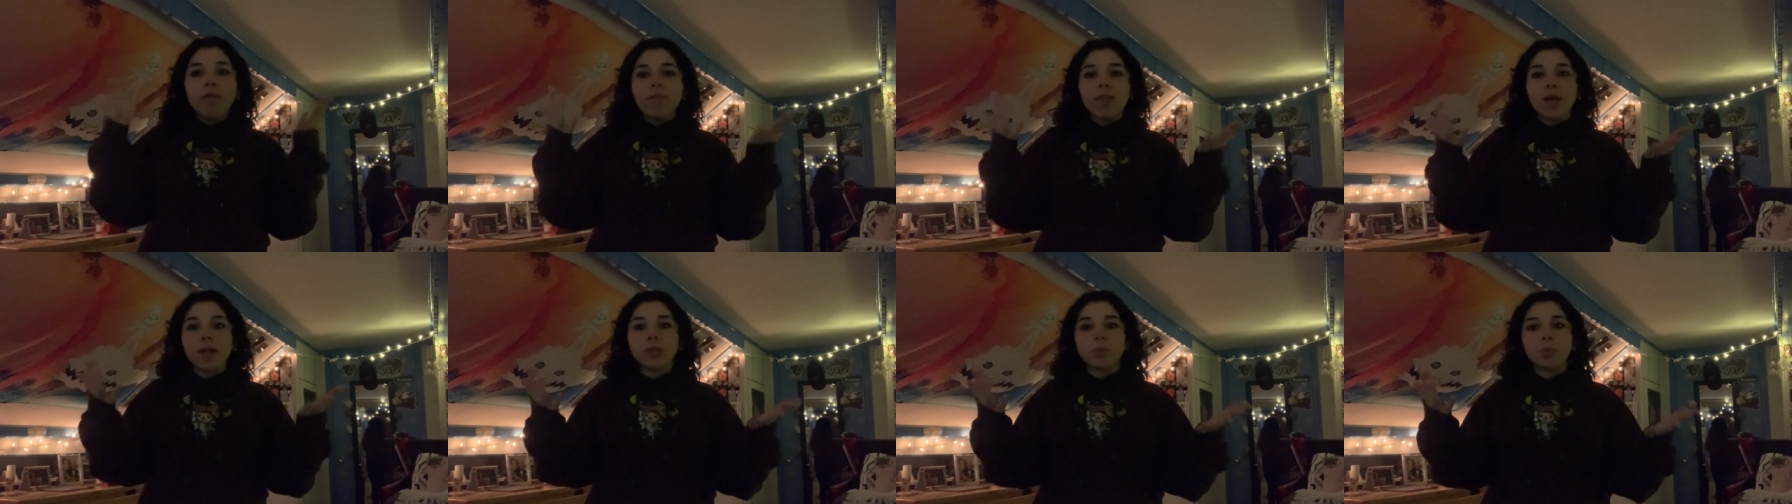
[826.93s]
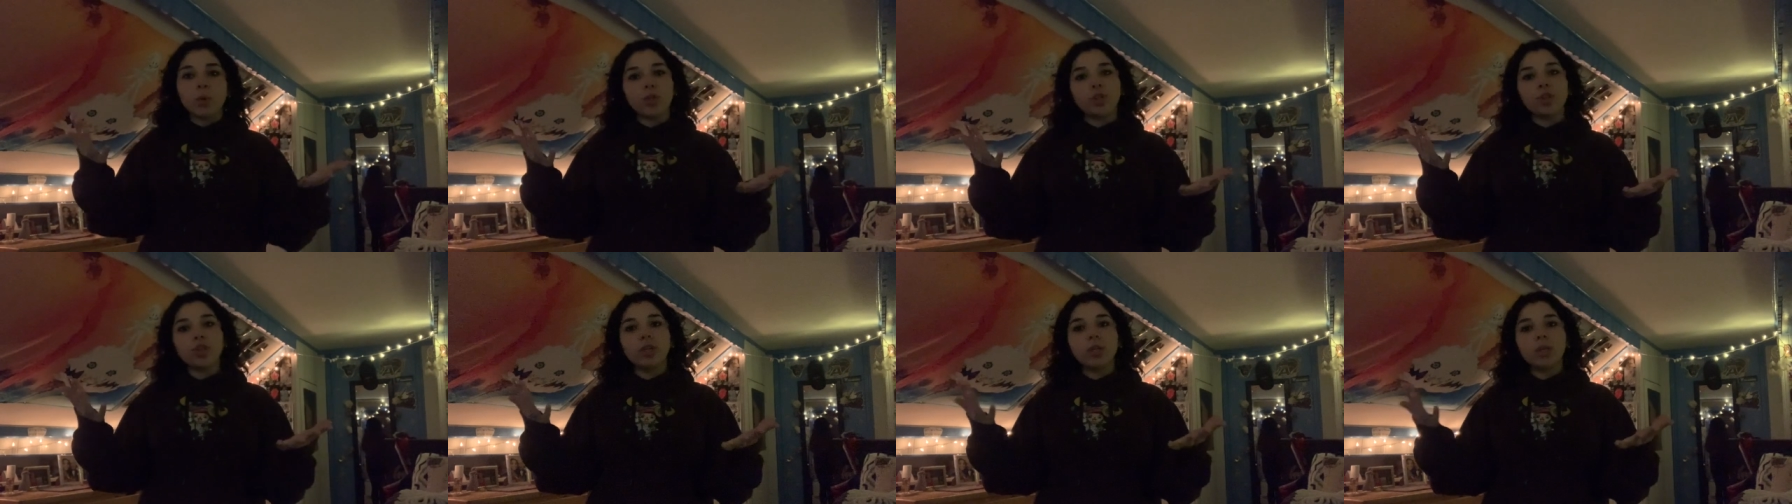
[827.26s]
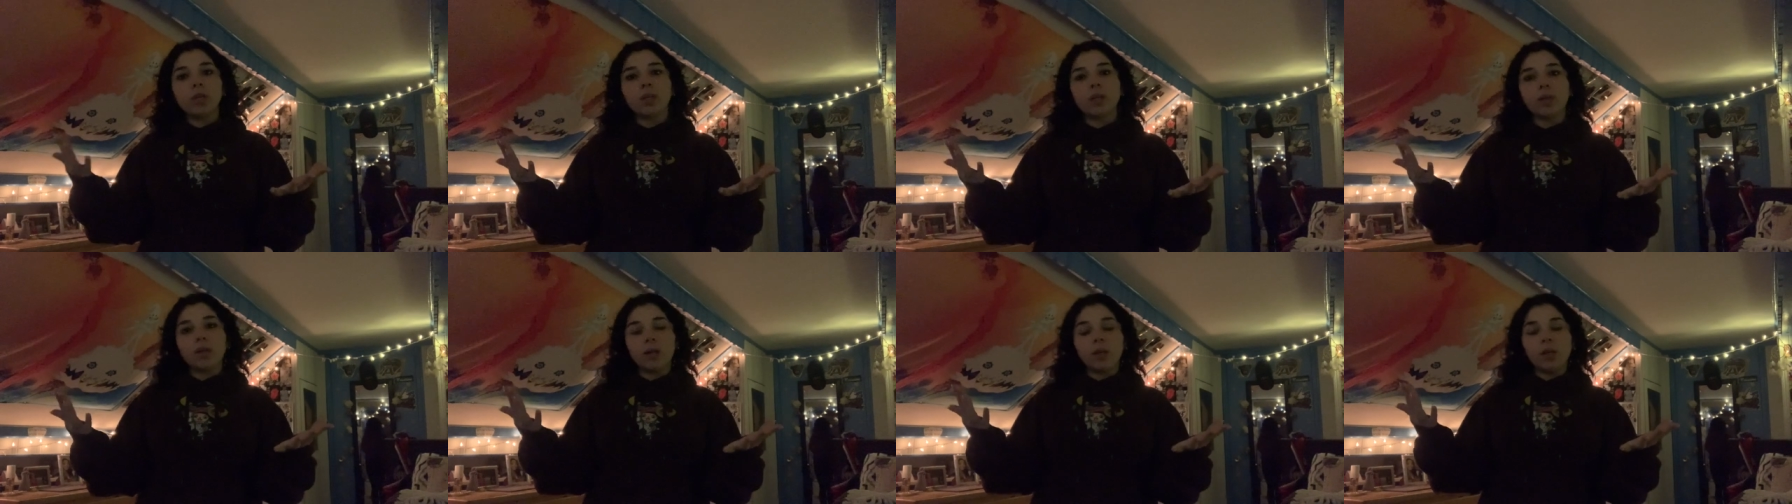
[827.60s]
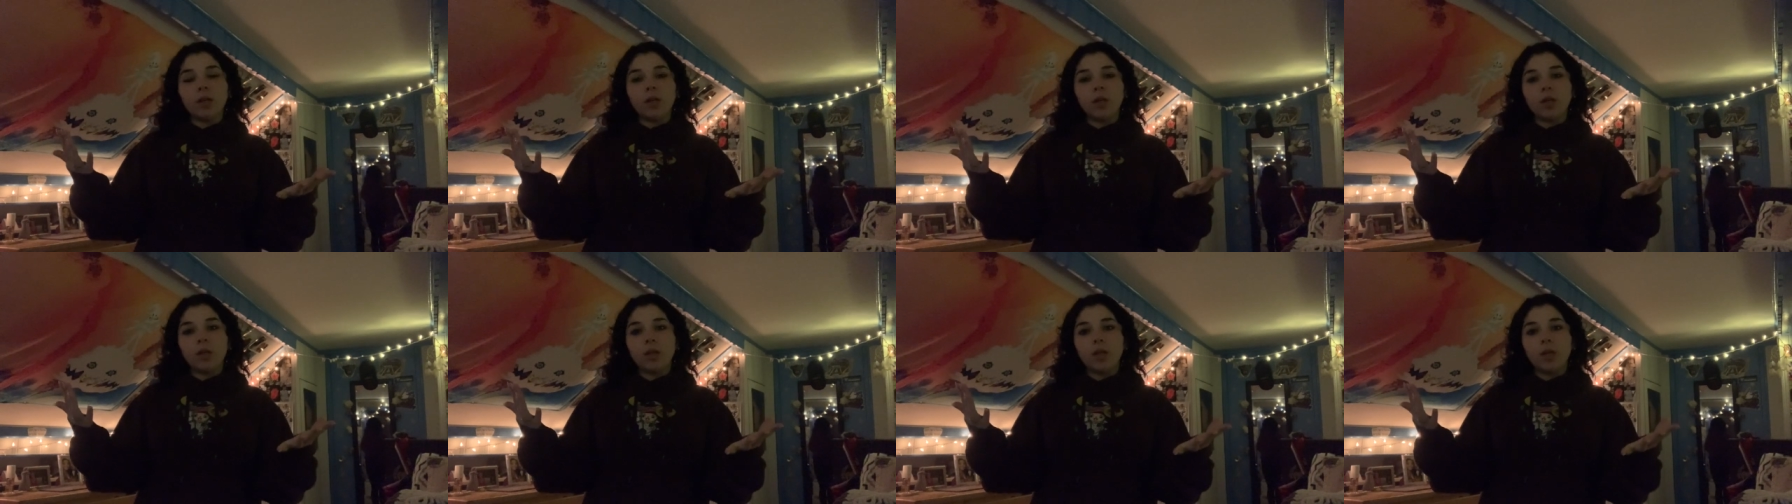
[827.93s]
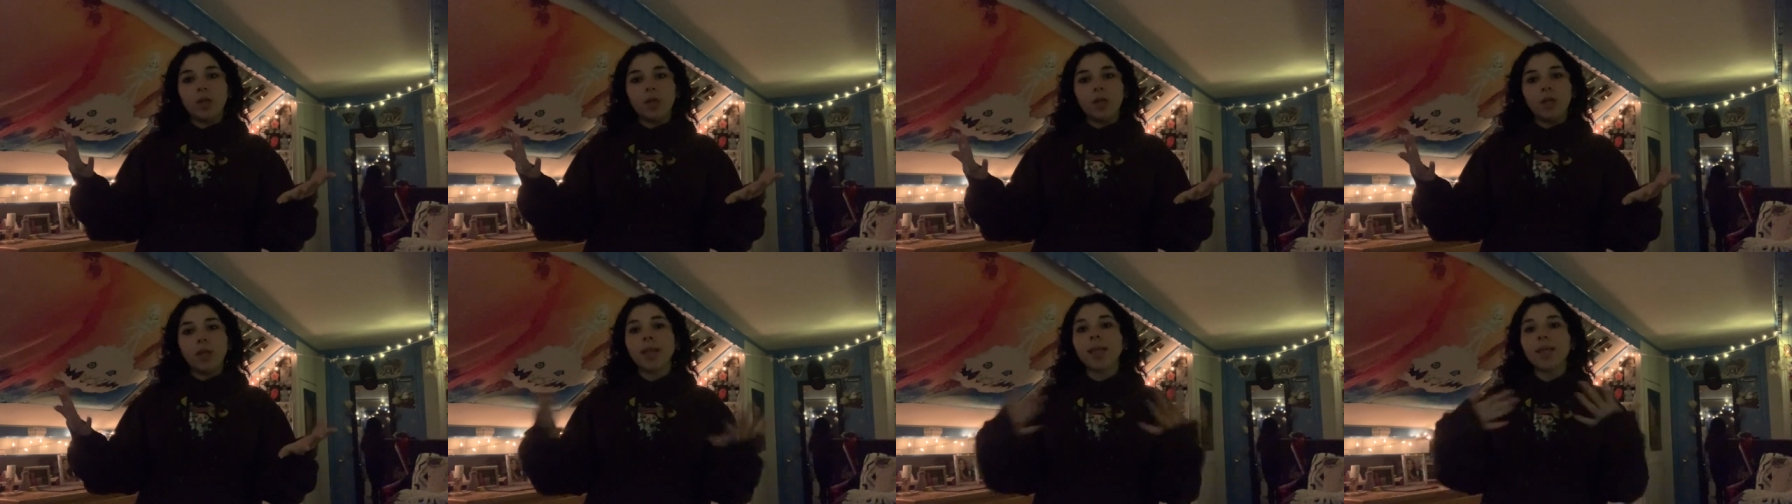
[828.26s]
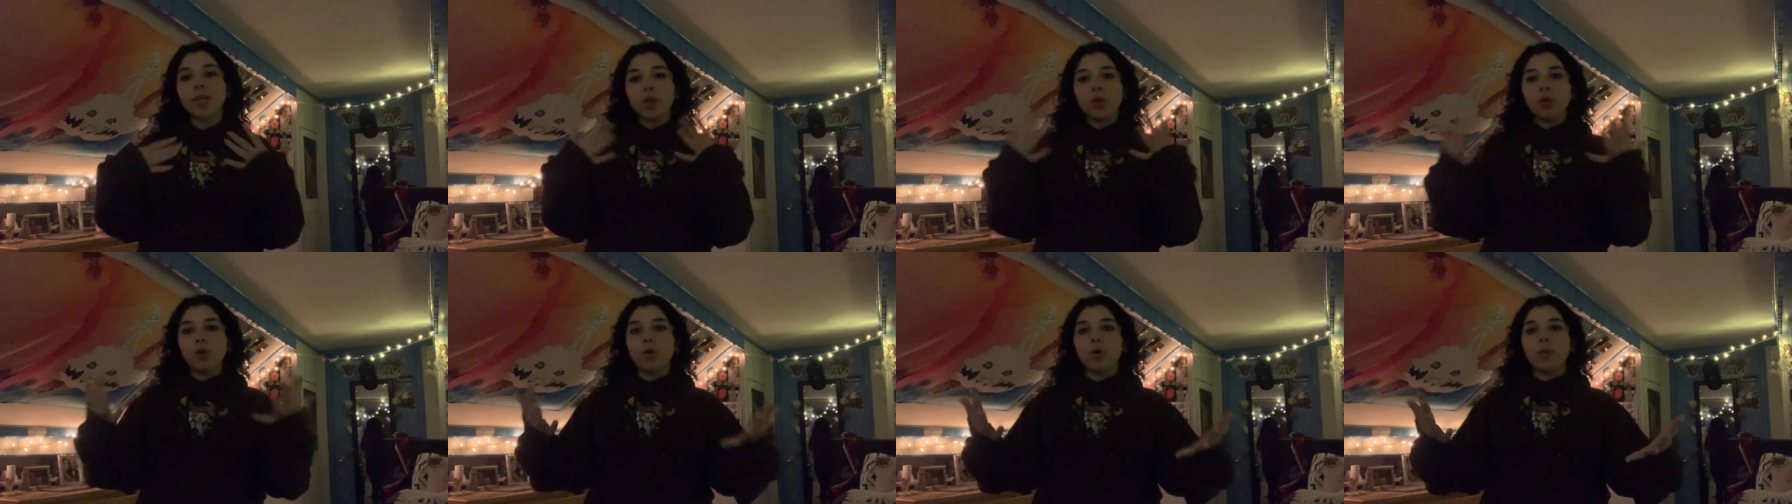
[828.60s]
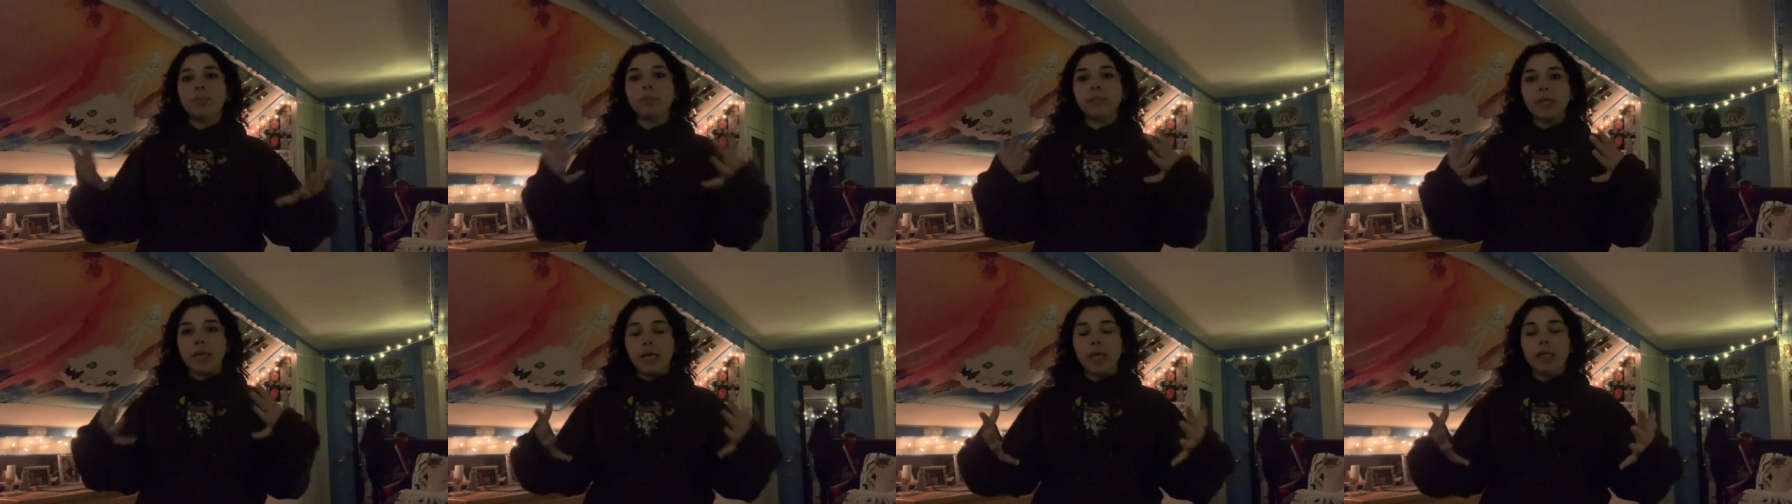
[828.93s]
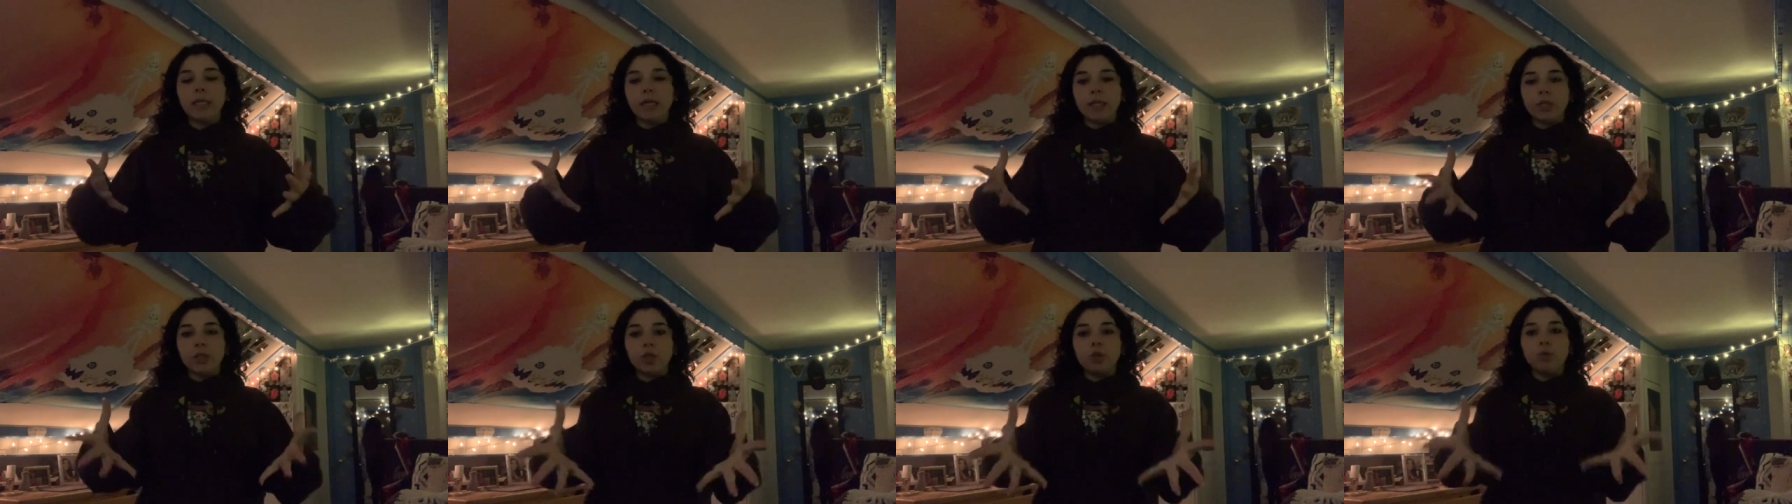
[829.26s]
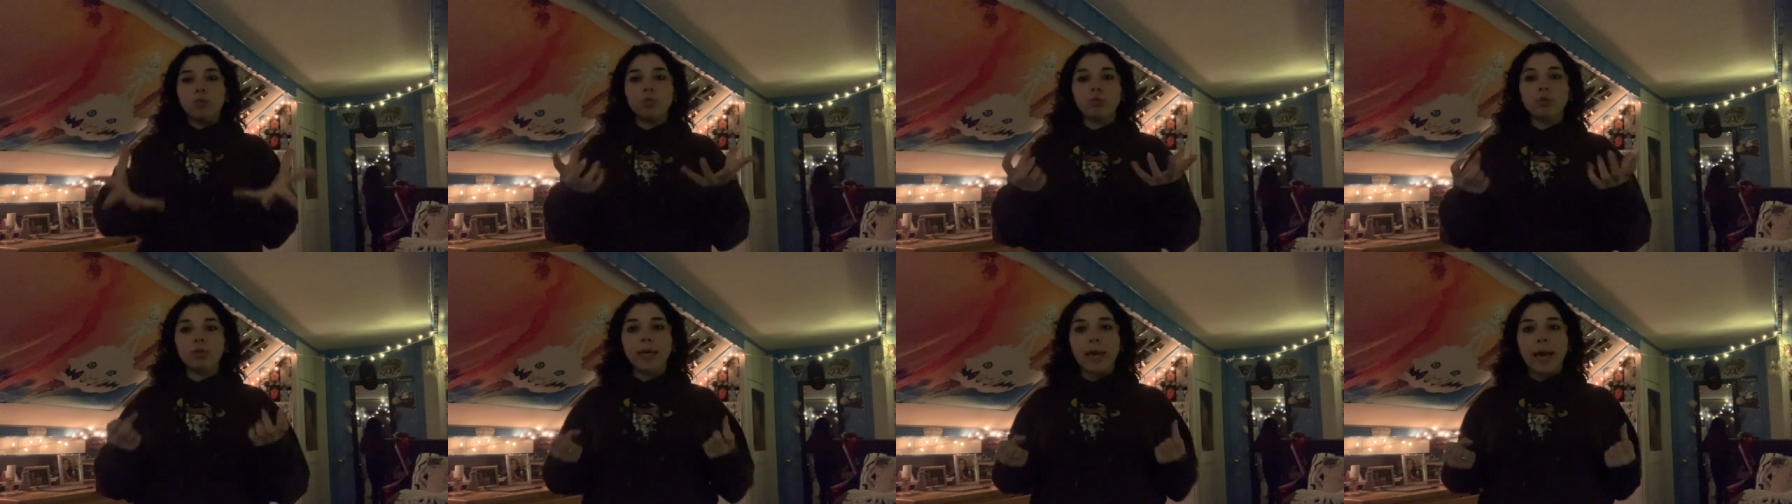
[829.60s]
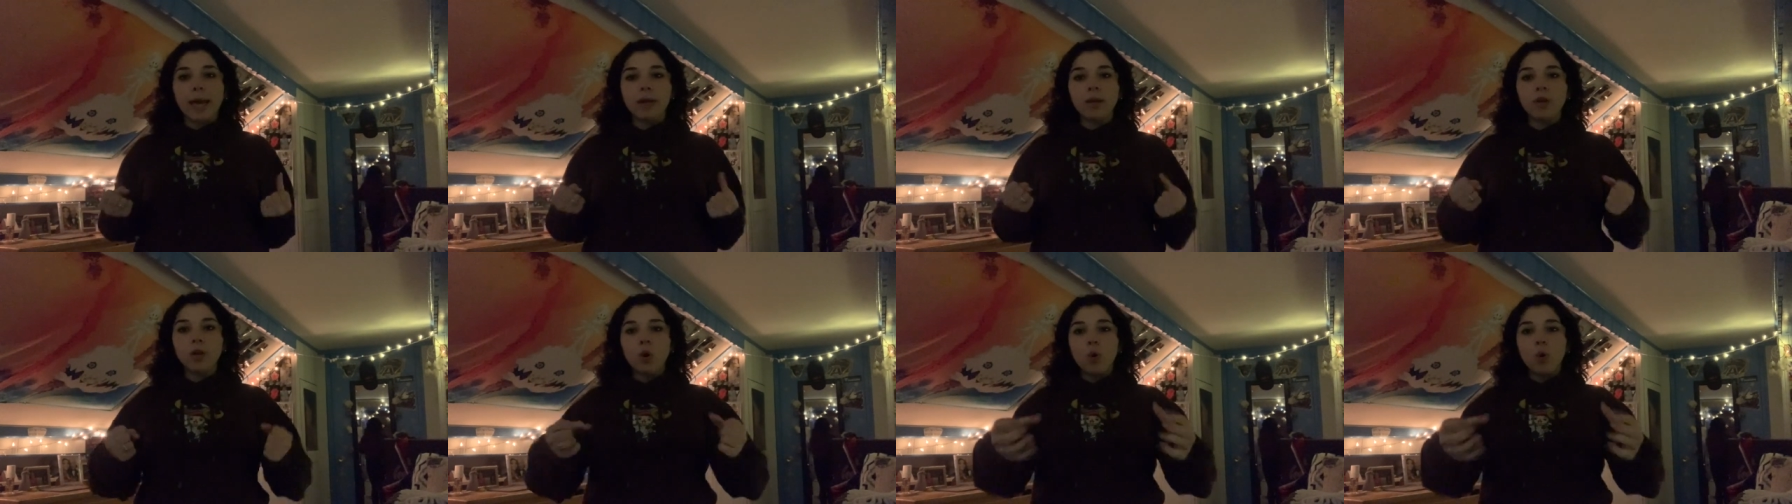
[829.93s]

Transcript: that sweatshirt. Like, you know what I'm saying? Like, you get